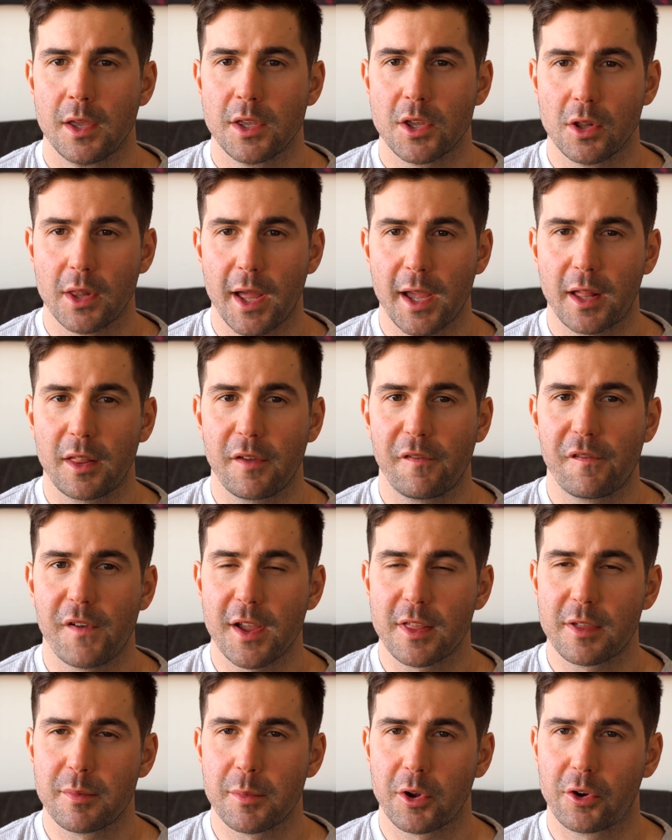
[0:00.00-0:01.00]
You'll likely
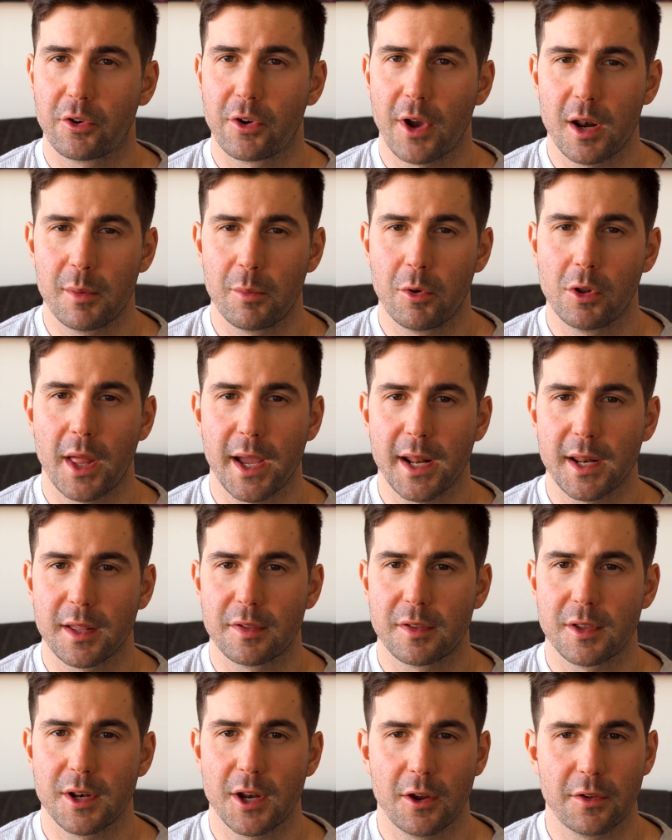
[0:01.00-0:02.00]
find some incredible lighting
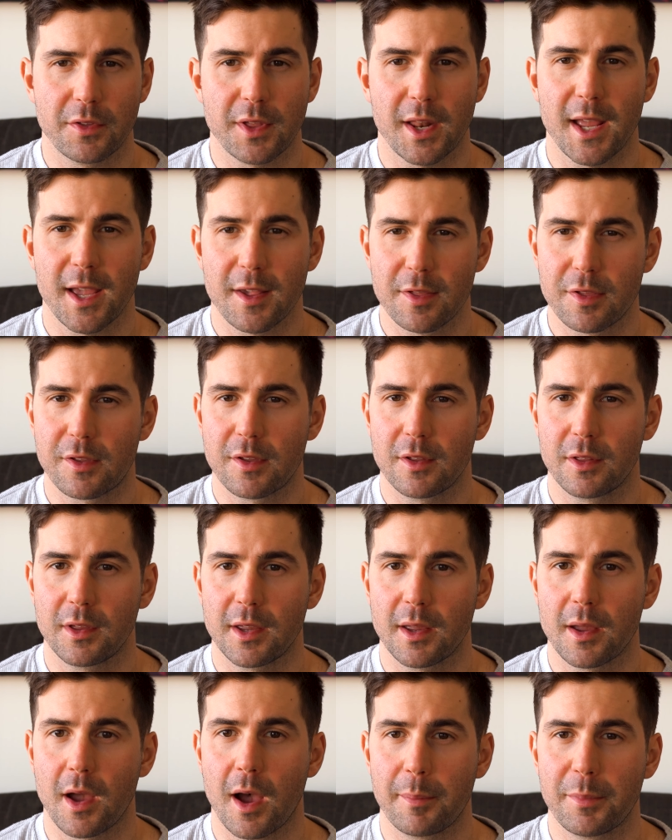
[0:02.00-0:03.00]
scenarios that
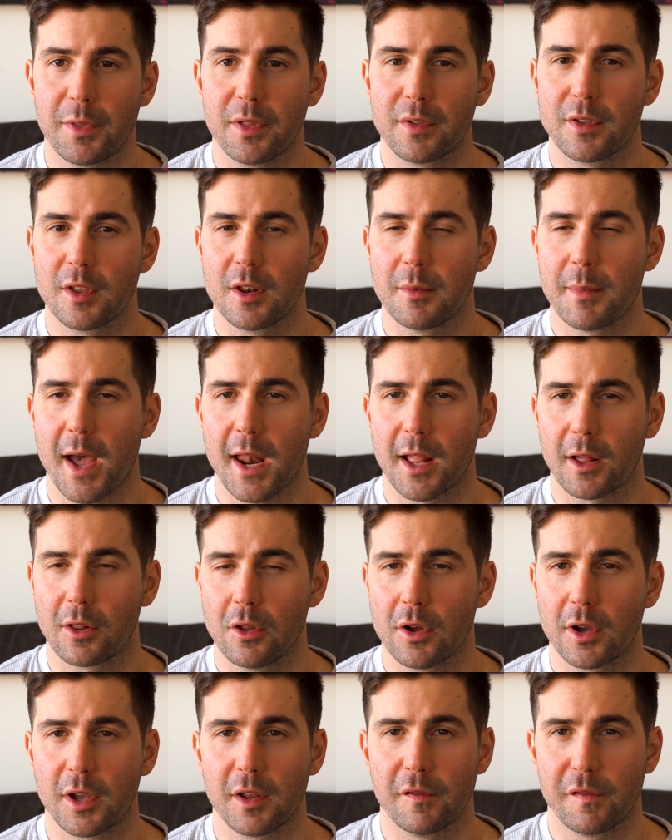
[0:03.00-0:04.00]
instantly up the cinematic
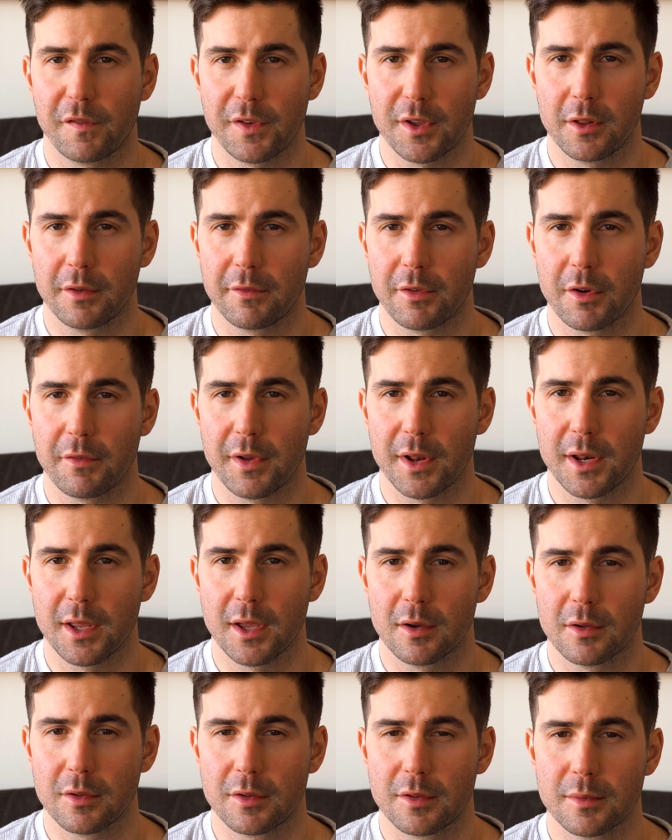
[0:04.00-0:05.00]
look and feel of your
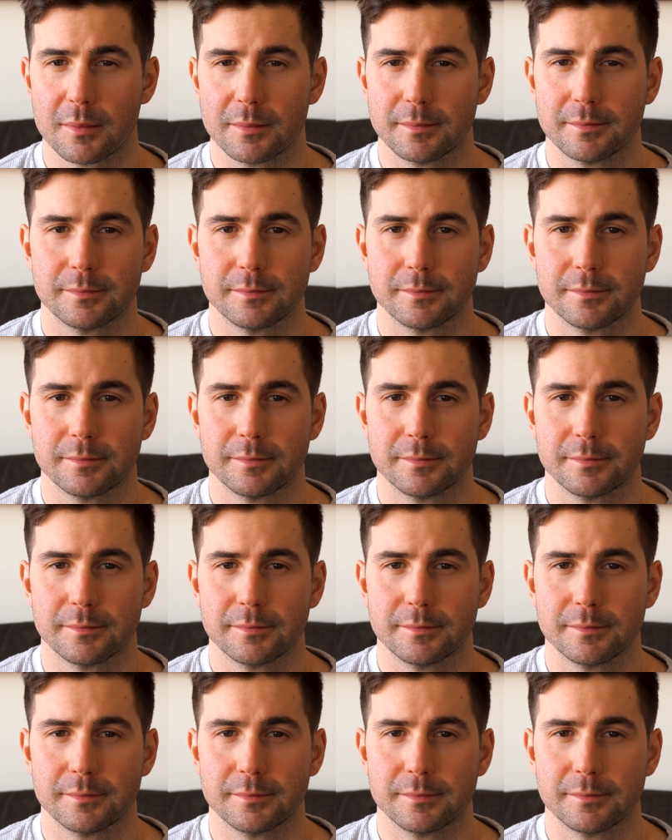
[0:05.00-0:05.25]
videos.